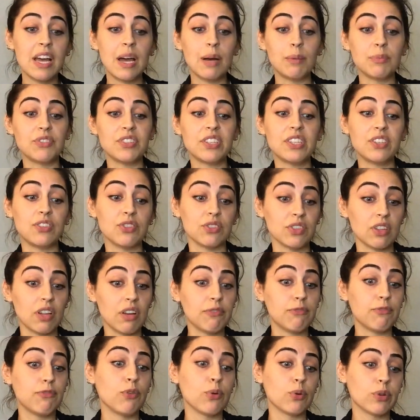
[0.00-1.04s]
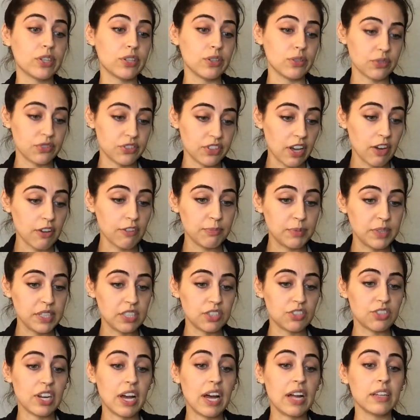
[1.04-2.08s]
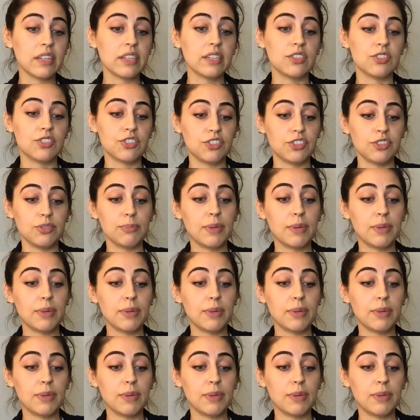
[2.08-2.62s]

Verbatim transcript: I'm seeing your love for yourself being challenged.